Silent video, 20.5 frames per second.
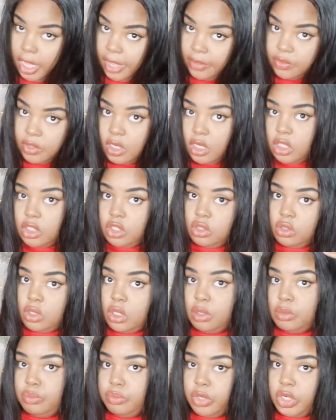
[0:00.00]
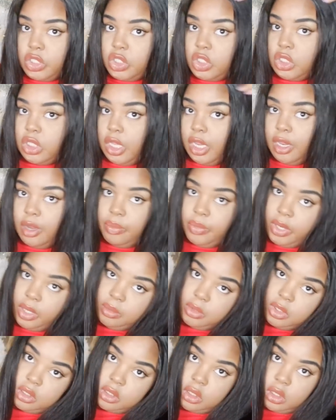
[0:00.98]
After this, you can brush it down,
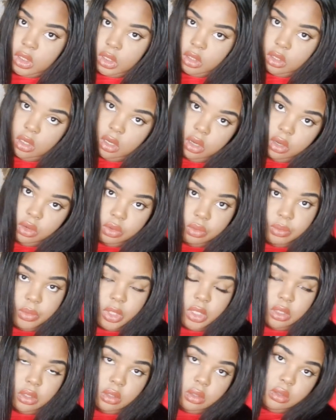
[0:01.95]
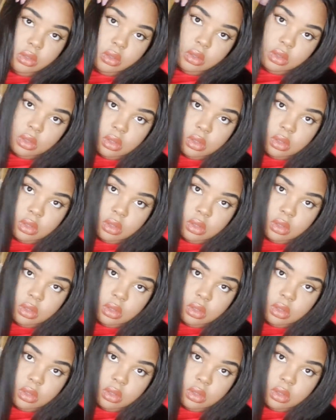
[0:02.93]
but I'm just going to comb it.